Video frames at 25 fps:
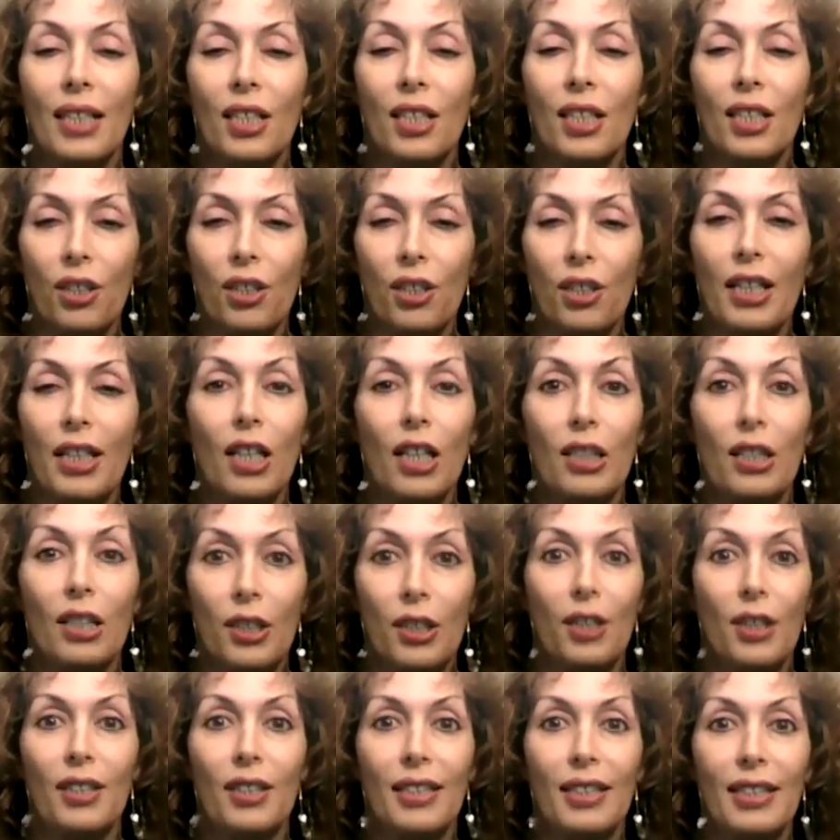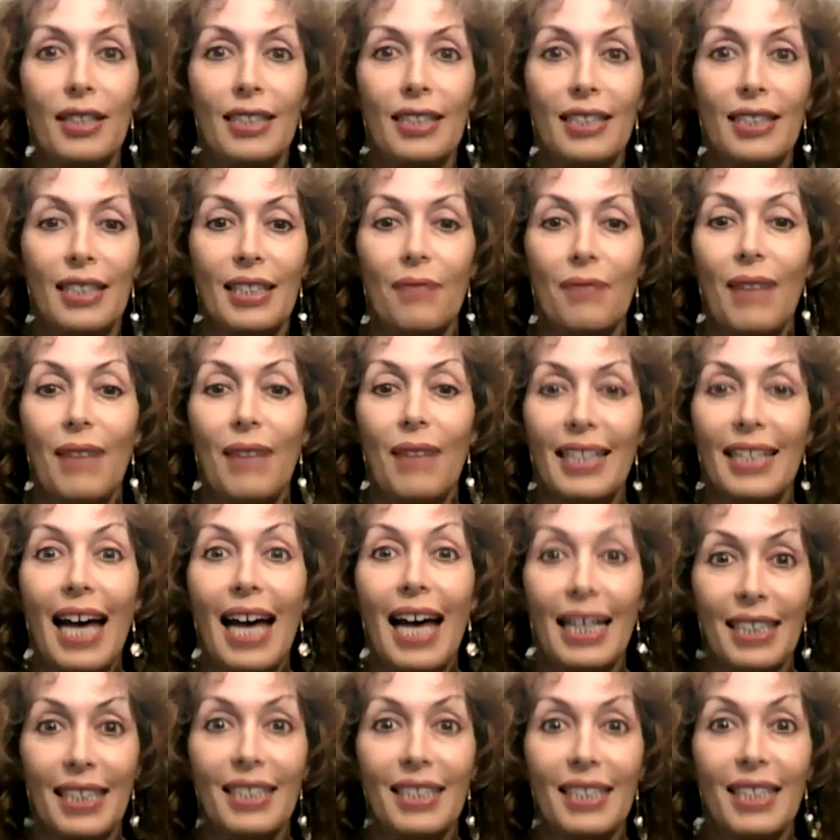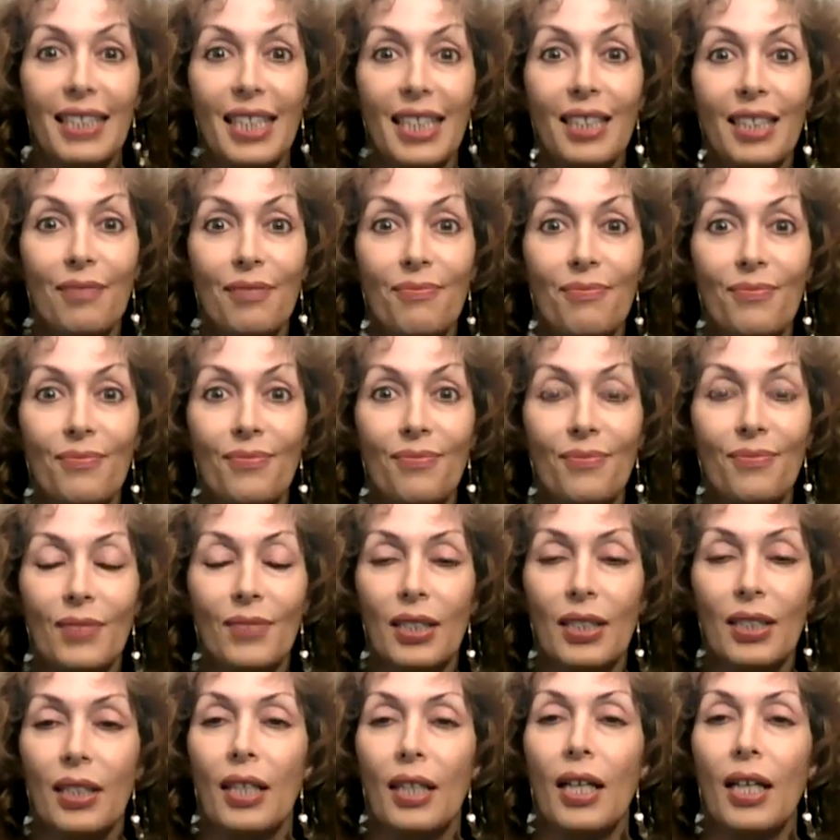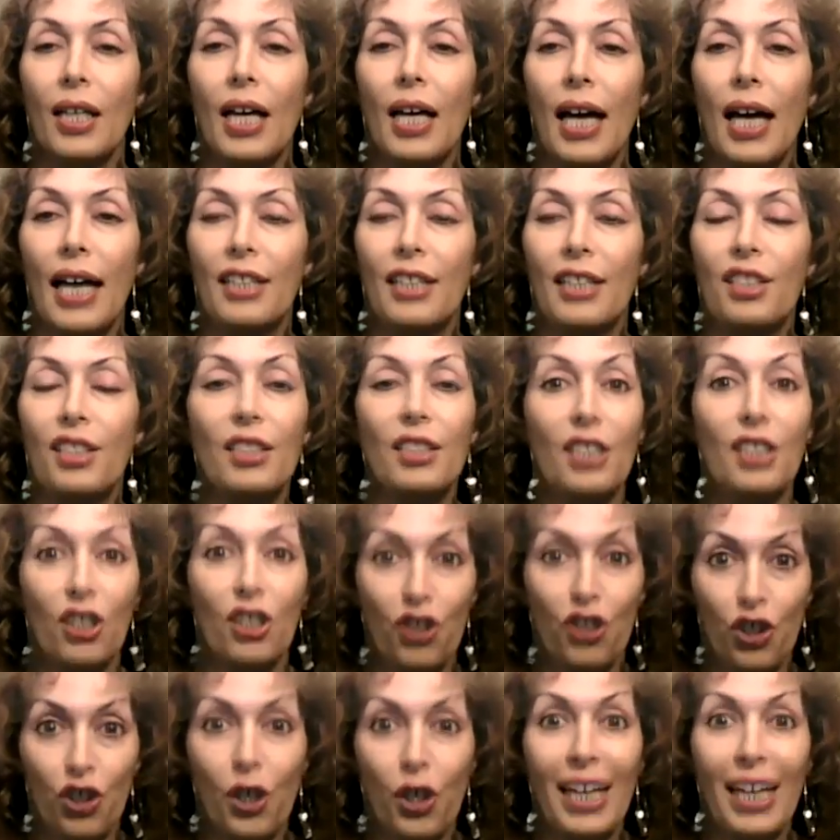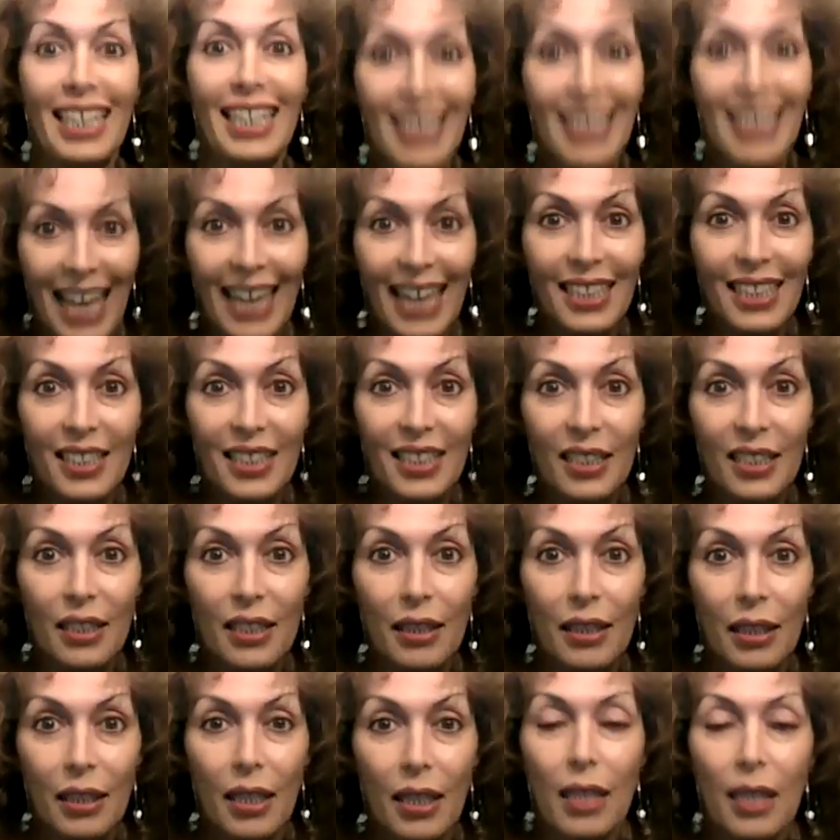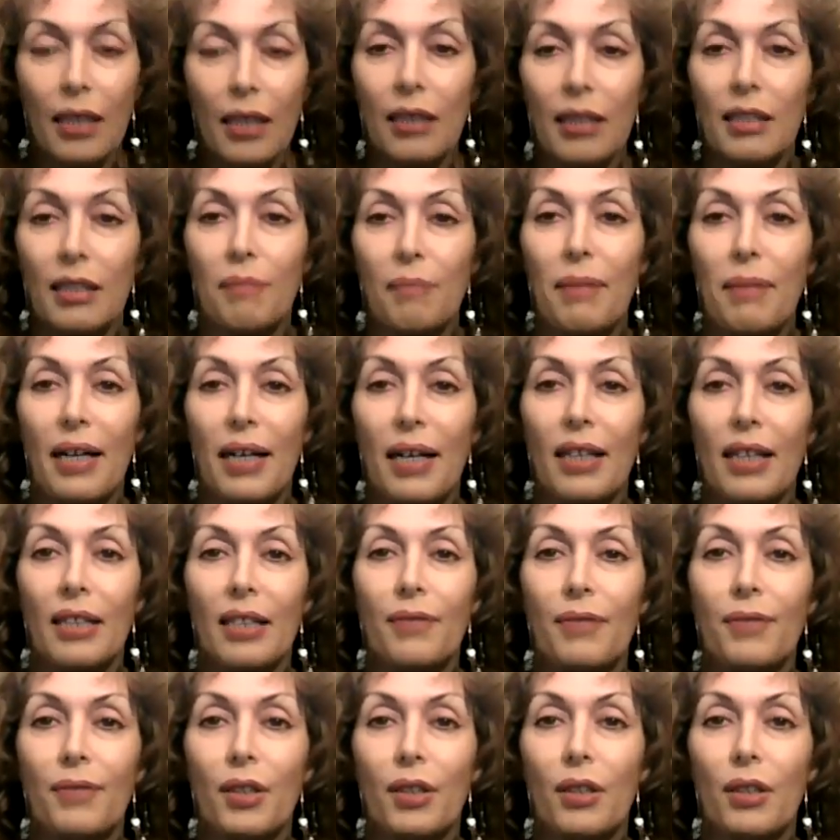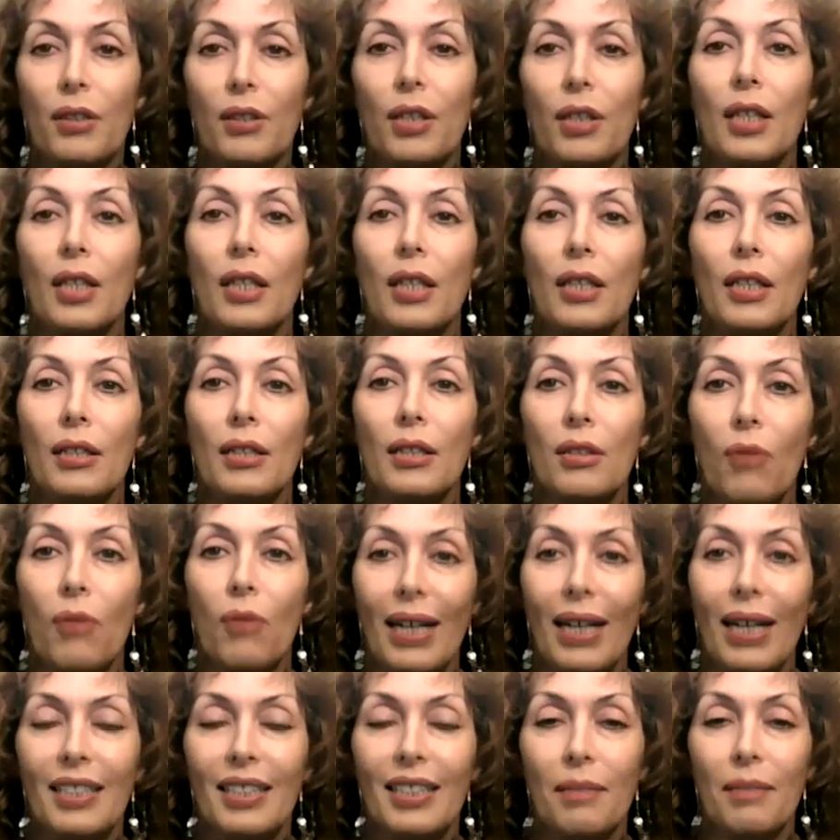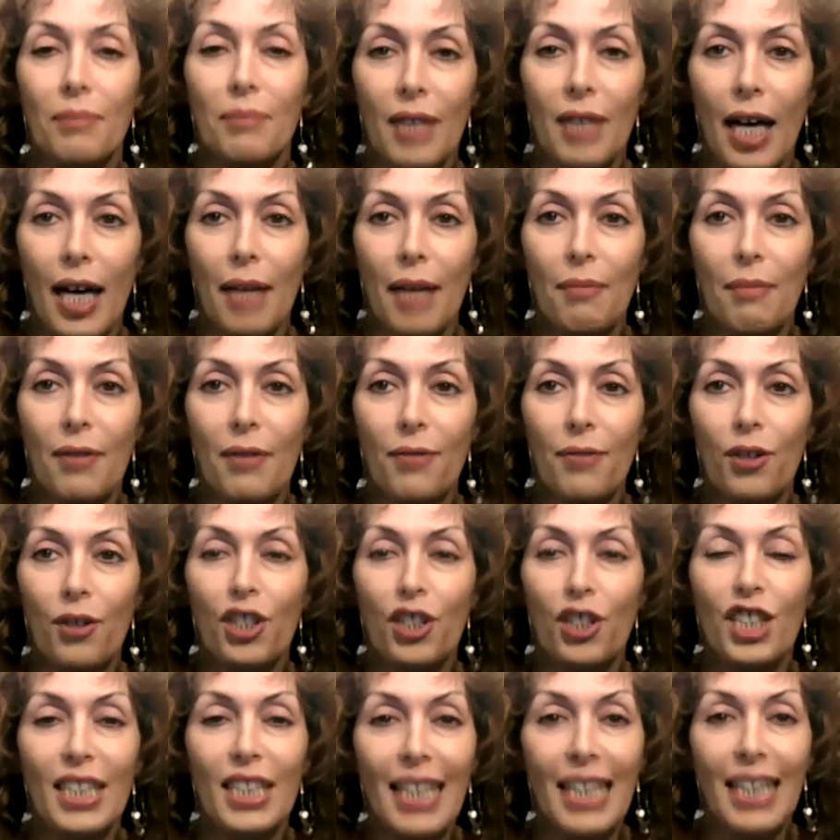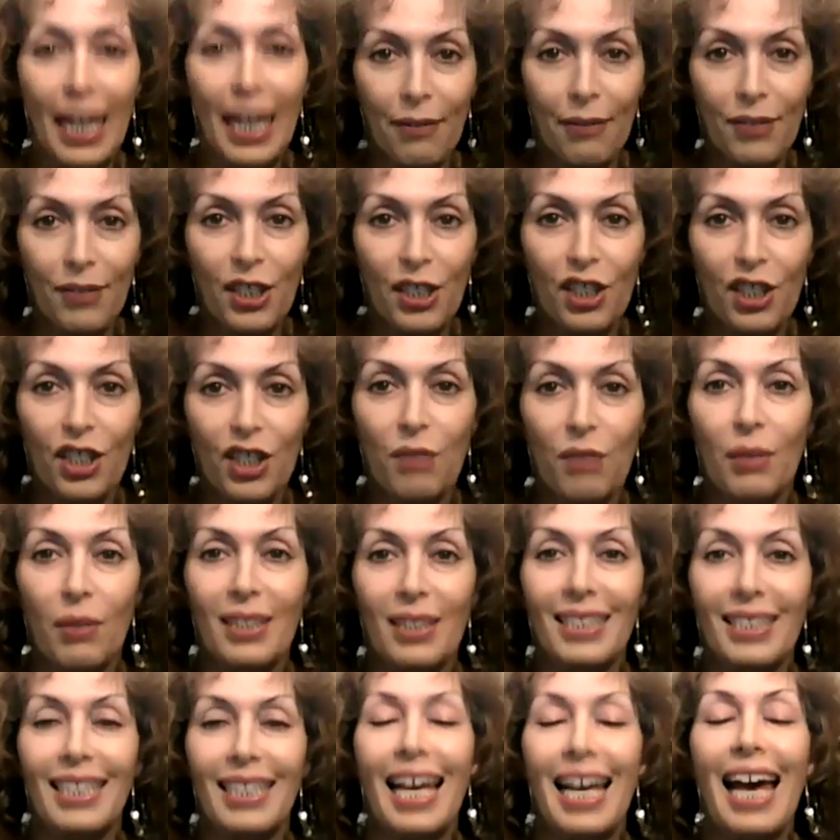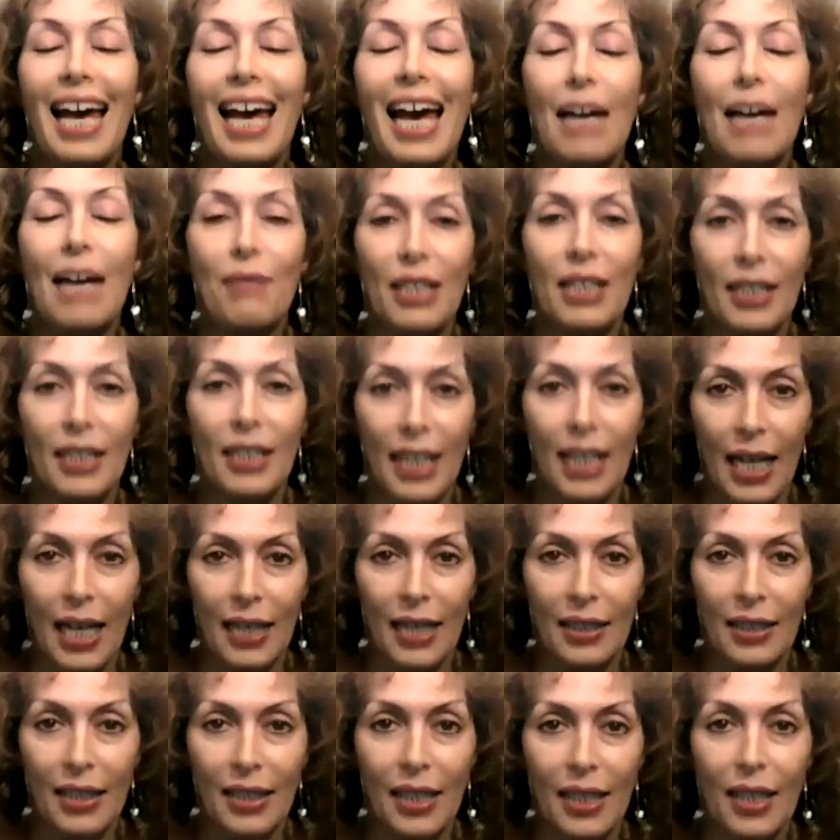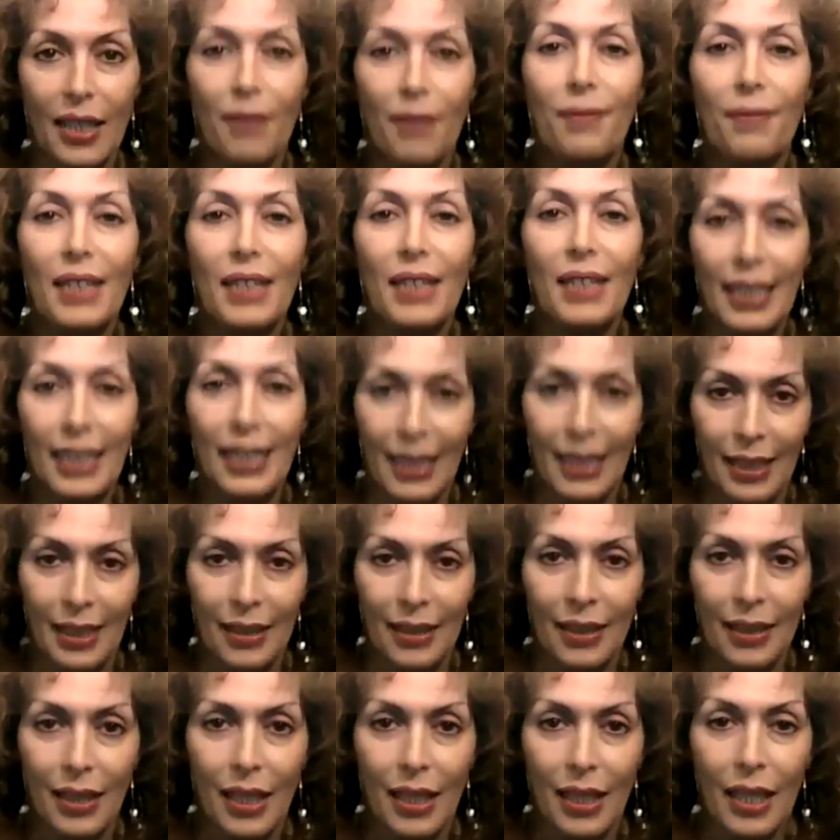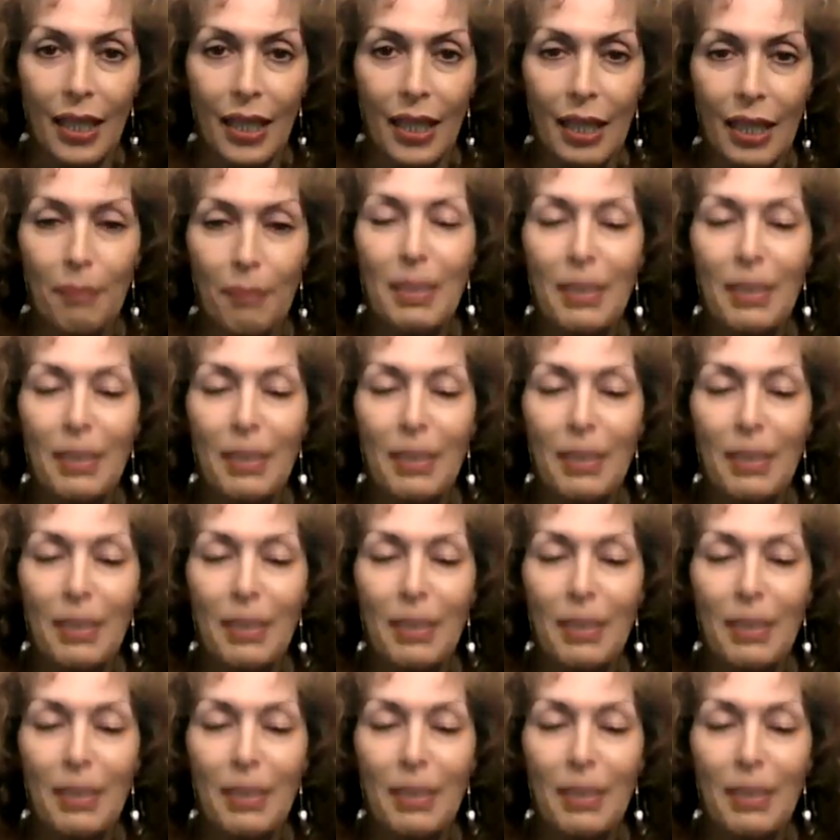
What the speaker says: showing alertness, vitality, and she's enjoying that because apparently for quite some time before she left here, she wasn't having that feeling, not